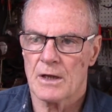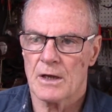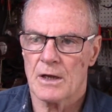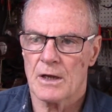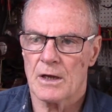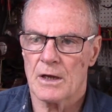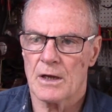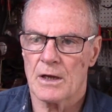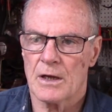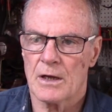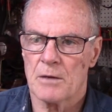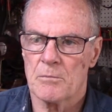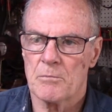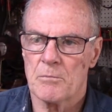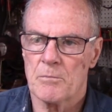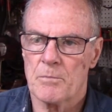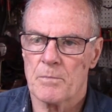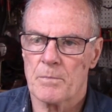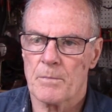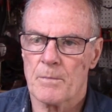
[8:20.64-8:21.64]

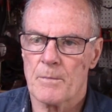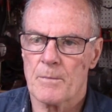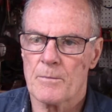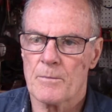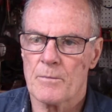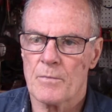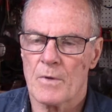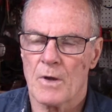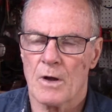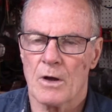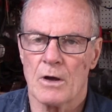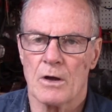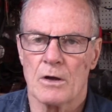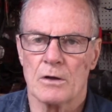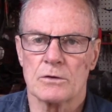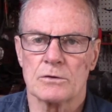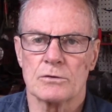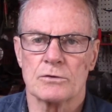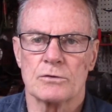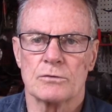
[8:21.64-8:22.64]

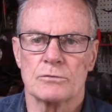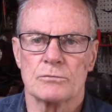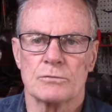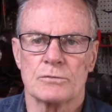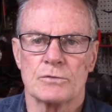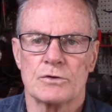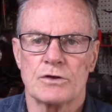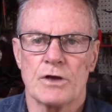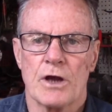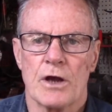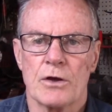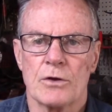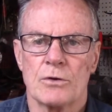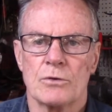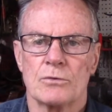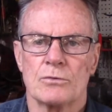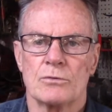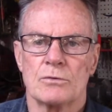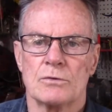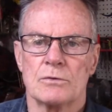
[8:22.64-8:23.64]
I'll
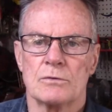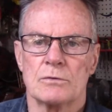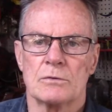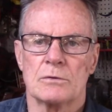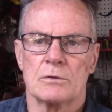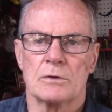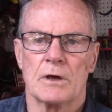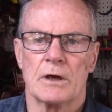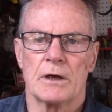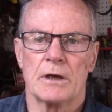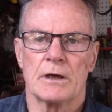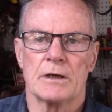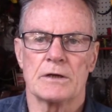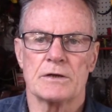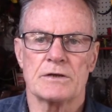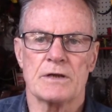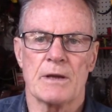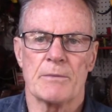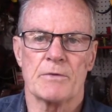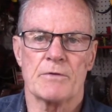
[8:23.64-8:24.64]
show
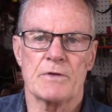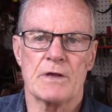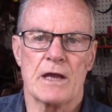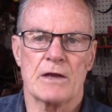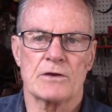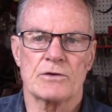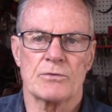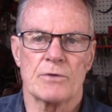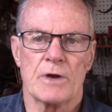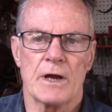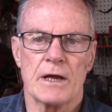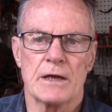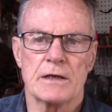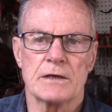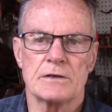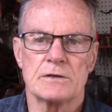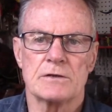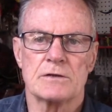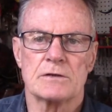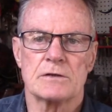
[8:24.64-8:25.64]
some of the
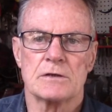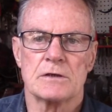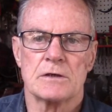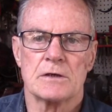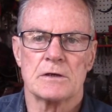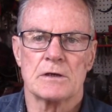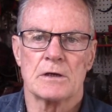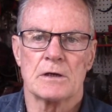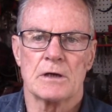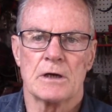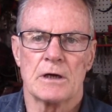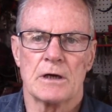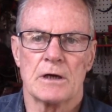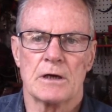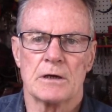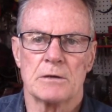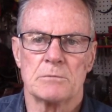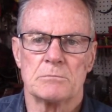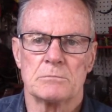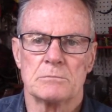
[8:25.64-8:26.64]
x-rays
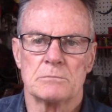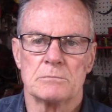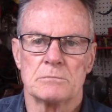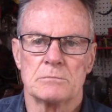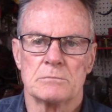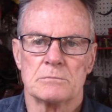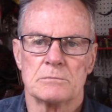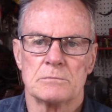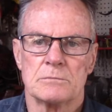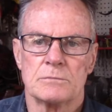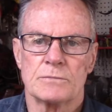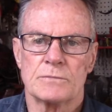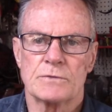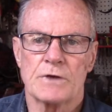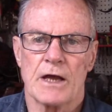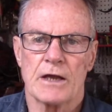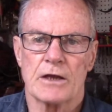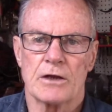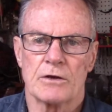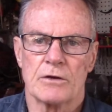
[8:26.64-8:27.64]

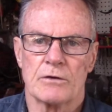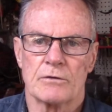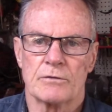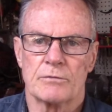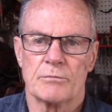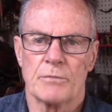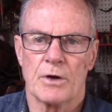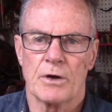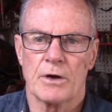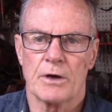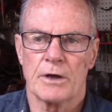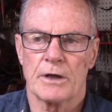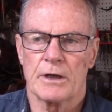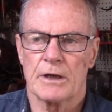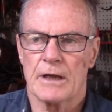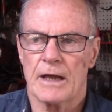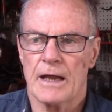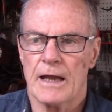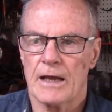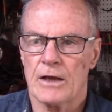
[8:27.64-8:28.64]
taken of my
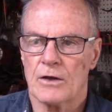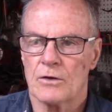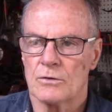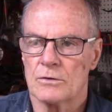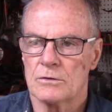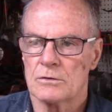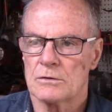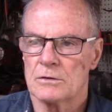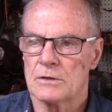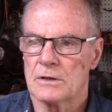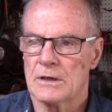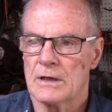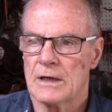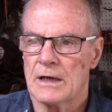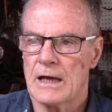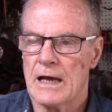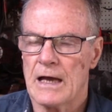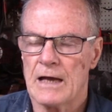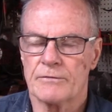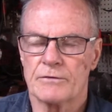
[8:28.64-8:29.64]
ankle
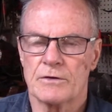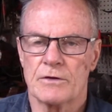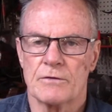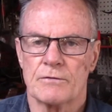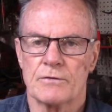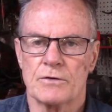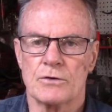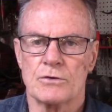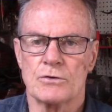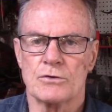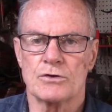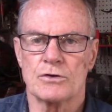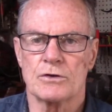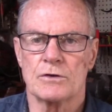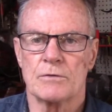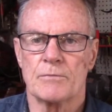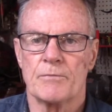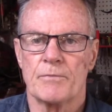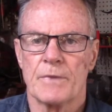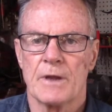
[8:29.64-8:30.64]
after the
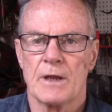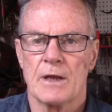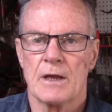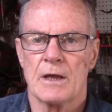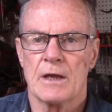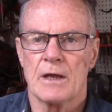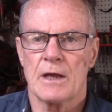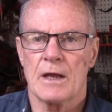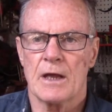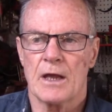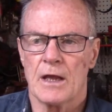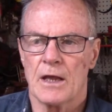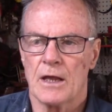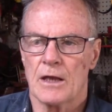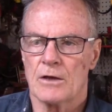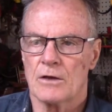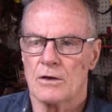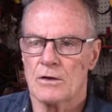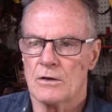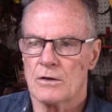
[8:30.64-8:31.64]
fusion,
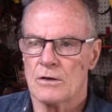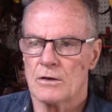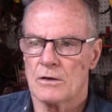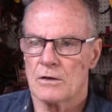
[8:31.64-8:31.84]
and